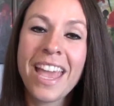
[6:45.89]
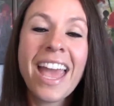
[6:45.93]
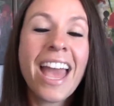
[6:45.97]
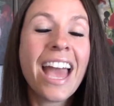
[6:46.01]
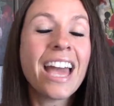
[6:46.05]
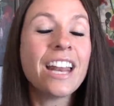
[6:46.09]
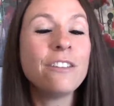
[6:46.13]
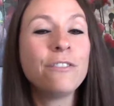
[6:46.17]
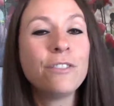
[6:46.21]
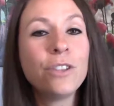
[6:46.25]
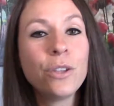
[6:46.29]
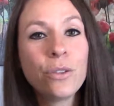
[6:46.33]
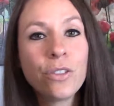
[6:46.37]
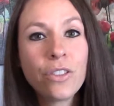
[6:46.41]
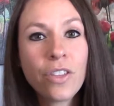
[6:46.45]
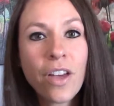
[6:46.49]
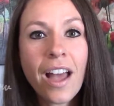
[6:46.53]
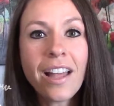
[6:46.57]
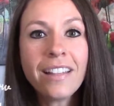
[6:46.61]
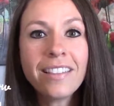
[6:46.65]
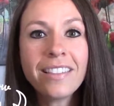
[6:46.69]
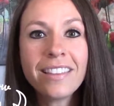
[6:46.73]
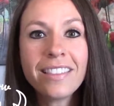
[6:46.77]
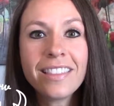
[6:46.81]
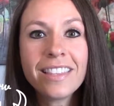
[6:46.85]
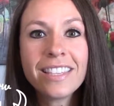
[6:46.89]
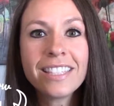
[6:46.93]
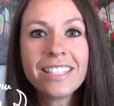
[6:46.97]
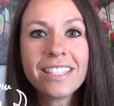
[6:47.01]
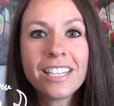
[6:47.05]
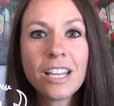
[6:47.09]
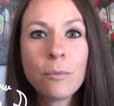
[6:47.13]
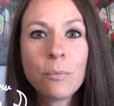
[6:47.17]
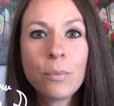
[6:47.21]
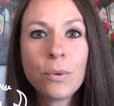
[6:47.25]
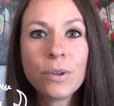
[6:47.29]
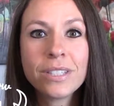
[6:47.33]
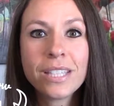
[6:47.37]
And if you thought that this
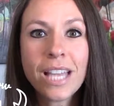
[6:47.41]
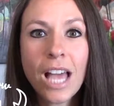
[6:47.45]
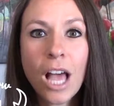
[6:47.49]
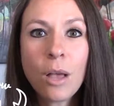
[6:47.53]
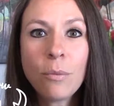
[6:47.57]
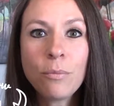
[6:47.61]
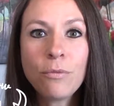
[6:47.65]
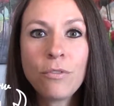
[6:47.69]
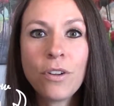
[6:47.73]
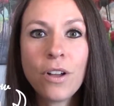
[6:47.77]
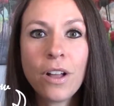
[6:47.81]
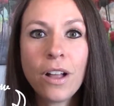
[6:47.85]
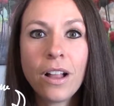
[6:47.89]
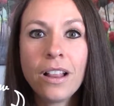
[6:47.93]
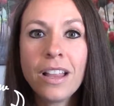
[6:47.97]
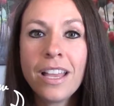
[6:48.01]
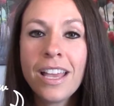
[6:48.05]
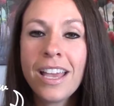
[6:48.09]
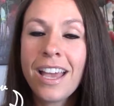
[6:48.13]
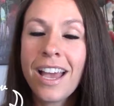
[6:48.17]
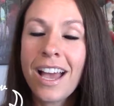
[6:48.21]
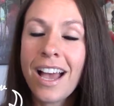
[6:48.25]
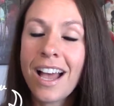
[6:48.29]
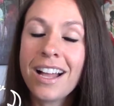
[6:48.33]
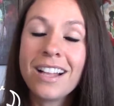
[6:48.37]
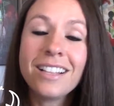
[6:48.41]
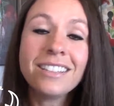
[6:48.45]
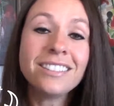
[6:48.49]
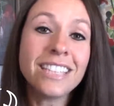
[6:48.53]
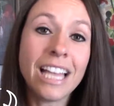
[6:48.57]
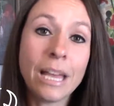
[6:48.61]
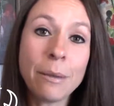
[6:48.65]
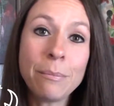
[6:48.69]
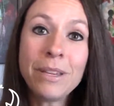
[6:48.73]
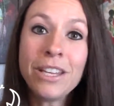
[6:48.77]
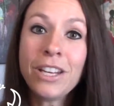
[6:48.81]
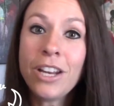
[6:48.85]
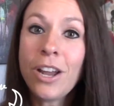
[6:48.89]
tip was helpful,
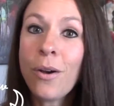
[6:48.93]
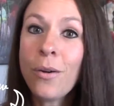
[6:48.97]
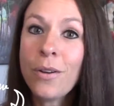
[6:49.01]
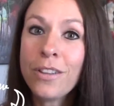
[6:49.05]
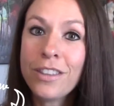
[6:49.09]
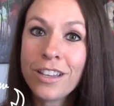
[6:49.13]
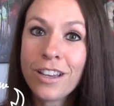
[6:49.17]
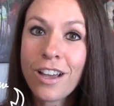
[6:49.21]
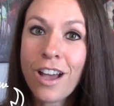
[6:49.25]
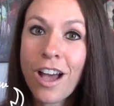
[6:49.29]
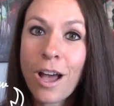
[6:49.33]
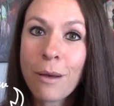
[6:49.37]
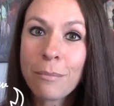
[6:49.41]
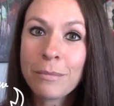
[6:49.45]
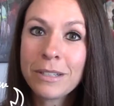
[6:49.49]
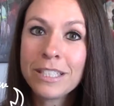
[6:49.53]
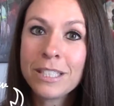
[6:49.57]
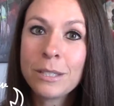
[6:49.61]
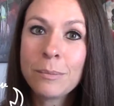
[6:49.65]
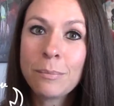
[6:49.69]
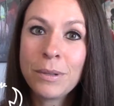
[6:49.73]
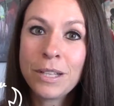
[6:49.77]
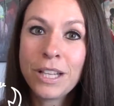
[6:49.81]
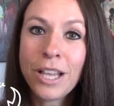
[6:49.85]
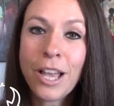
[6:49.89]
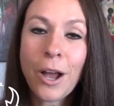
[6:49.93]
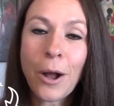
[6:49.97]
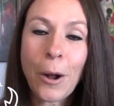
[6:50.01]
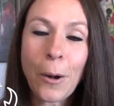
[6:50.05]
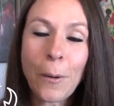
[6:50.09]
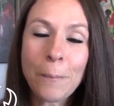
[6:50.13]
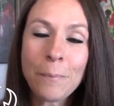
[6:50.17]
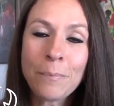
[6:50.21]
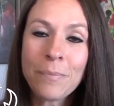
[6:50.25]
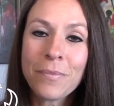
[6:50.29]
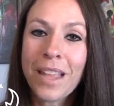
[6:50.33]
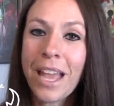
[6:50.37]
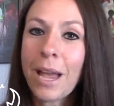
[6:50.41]
let me know in the comments below.
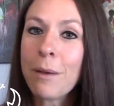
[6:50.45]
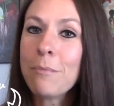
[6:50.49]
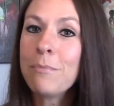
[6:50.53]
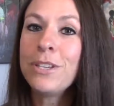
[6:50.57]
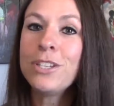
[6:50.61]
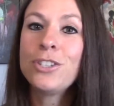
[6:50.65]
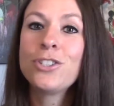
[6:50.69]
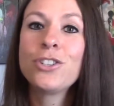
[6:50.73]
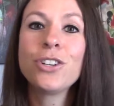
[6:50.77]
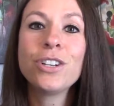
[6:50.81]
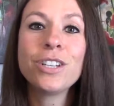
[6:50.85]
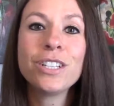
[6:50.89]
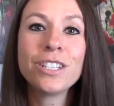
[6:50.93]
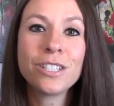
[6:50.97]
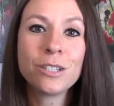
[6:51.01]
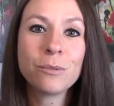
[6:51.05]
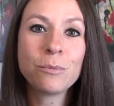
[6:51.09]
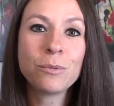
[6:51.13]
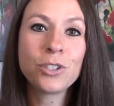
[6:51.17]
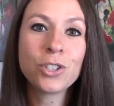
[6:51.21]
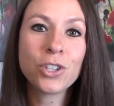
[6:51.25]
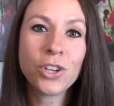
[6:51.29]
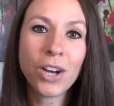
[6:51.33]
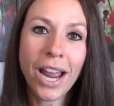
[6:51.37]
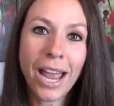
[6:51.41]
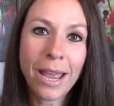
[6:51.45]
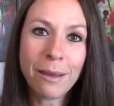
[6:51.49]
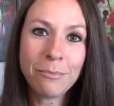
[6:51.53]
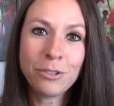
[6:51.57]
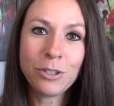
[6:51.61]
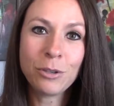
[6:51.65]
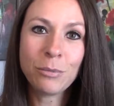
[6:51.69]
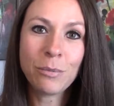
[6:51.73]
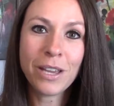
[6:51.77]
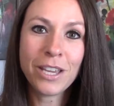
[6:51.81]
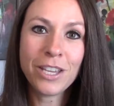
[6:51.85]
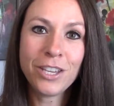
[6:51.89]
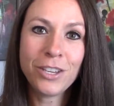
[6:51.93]
And be sure to subscribe to
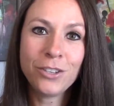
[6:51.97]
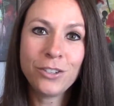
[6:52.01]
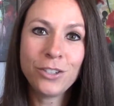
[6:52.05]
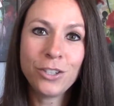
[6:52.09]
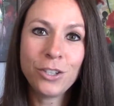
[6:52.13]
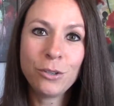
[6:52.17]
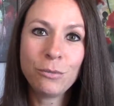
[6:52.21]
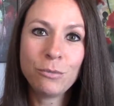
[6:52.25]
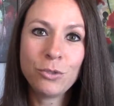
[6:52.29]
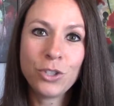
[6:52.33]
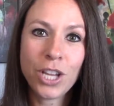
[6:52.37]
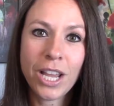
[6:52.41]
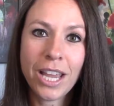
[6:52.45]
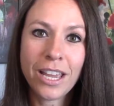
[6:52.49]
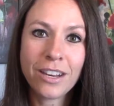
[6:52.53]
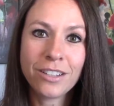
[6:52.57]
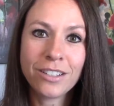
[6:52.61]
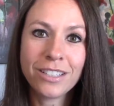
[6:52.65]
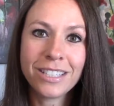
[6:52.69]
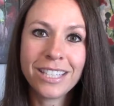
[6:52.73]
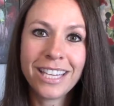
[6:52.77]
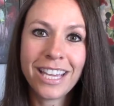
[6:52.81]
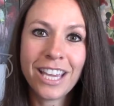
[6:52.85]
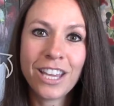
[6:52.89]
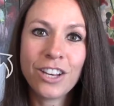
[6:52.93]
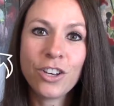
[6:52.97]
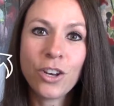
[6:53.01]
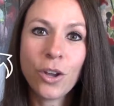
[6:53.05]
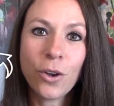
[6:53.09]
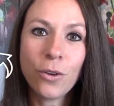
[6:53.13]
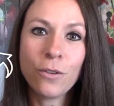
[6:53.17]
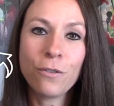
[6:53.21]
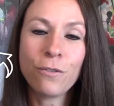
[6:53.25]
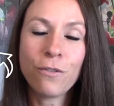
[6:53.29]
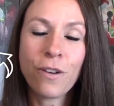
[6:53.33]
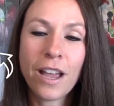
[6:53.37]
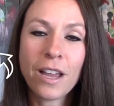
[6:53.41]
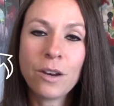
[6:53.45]
my YouTube channel to get
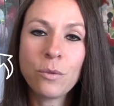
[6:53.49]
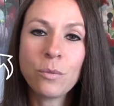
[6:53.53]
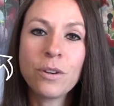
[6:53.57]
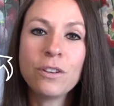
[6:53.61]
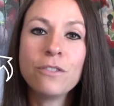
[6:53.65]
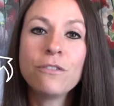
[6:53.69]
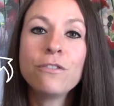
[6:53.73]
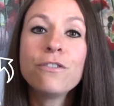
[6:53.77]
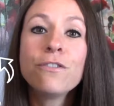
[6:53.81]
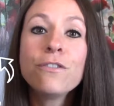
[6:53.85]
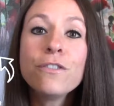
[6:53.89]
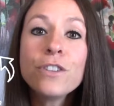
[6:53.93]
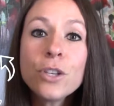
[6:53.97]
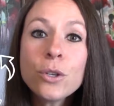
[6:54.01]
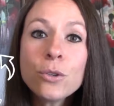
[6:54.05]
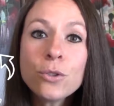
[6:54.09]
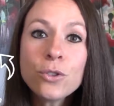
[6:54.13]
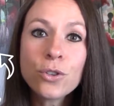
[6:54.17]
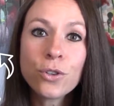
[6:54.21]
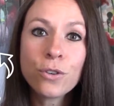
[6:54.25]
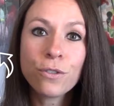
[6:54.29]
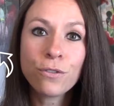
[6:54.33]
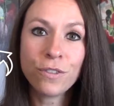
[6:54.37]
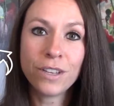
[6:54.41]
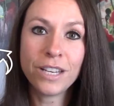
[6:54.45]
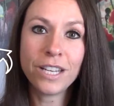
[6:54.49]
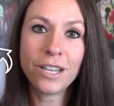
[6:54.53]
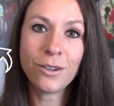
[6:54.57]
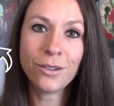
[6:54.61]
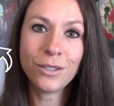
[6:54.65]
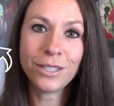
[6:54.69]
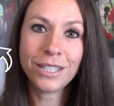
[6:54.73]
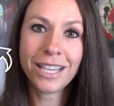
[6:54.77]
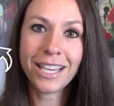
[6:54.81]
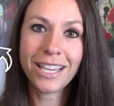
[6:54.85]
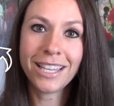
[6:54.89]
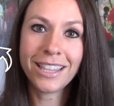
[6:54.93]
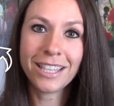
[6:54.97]
notified when future
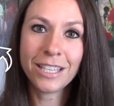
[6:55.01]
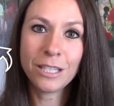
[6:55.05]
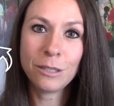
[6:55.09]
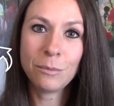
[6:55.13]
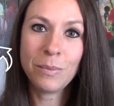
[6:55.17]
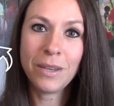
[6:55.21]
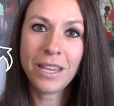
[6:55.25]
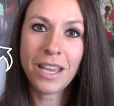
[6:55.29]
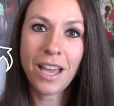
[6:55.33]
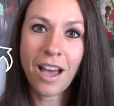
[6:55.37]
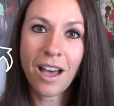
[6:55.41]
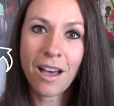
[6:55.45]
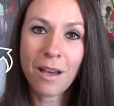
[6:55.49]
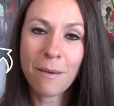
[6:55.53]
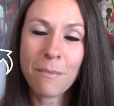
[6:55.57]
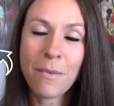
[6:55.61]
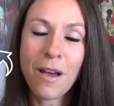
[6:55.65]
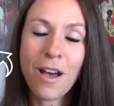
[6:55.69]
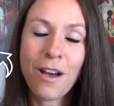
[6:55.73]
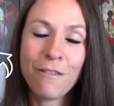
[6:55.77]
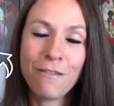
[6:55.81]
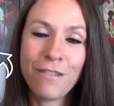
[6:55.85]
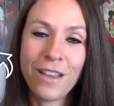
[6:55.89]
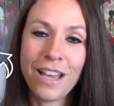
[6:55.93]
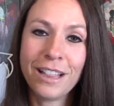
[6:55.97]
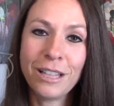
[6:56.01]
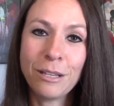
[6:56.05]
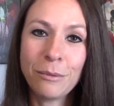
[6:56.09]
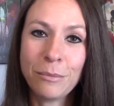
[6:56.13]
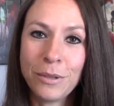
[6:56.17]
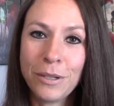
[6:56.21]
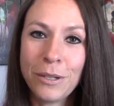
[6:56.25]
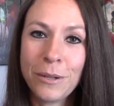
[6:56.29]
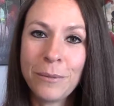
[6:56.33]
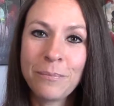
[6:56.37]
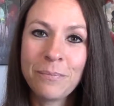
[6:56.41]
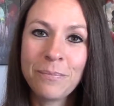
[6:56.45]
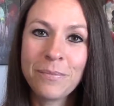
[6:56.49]
videos like this become
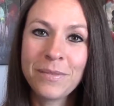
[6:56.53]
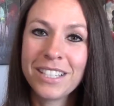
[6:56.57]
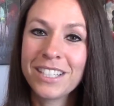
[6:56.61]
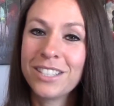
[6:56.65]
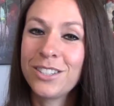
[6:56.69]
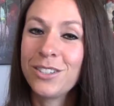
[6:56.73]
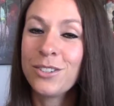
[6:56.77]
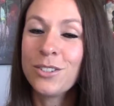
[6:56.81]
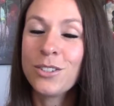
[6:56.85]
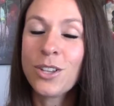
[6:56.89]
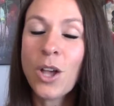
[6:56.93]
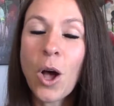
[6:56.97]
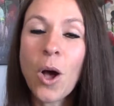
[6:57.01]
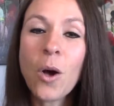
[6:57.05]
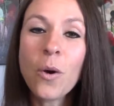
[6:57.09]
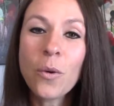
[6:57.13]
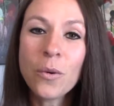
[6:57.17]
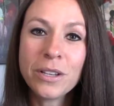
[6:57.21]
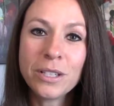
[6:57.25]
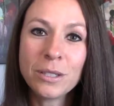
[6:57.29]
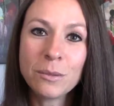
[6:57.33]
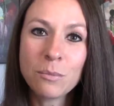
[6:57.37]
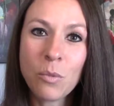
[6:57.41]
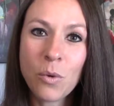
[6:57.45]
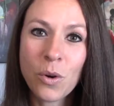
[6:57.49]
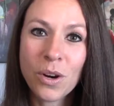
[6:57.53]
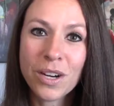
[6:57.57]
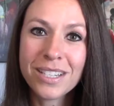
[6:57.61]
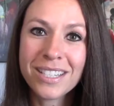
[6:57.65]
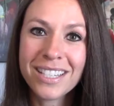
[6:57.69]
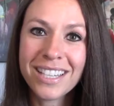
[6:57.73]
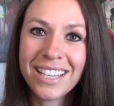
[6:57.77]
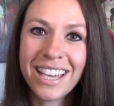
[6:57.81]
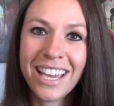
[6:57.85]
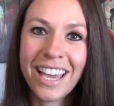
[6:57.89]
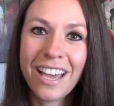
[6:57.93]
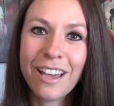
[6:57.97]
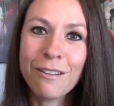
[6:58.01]
available, because there's always more
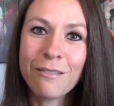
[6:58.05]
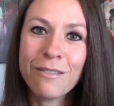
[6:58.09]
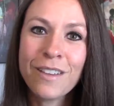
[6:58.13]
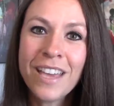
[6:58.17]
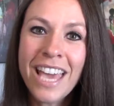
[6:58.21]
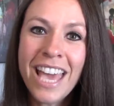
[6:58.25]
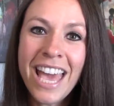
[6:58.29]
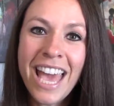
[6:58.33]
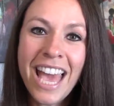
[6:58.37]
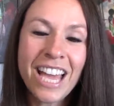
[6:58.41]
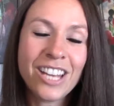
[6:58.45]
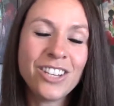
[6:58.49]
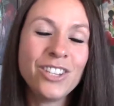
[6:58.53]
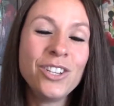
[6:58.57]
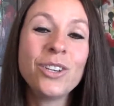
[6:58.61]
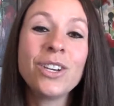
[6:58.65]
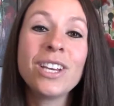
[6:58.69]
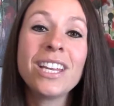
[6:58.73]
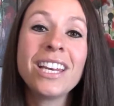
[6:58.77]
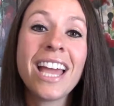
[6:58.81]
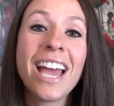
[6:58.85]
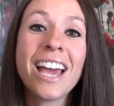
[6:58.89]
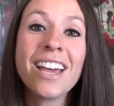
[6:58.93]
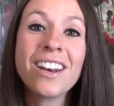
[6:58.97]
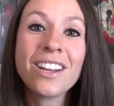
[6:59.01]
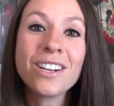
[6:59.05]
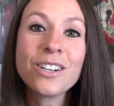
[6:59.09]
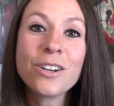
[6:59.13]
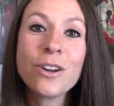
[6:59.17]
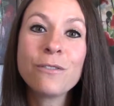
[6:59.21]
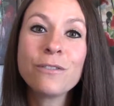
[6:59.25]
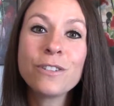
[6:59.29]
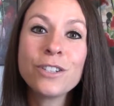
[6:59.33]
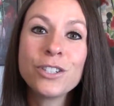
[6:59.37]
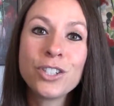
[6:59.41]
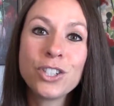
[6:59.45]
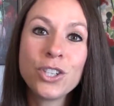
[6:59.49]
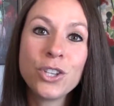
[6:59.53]
to give. And you can head on
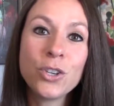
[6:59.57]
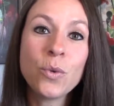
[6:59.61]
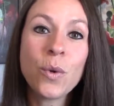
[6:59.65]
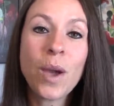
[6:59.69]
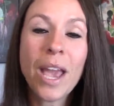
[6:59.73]
over to